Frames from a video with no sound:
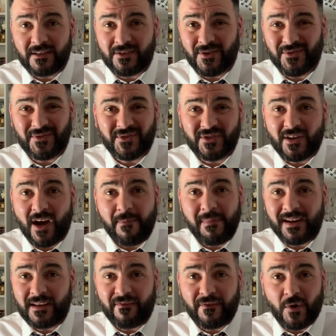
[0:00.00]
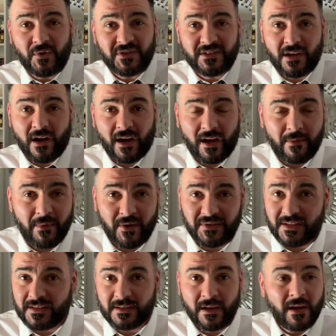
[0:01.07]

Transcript: You know, there's not many folks talking about these.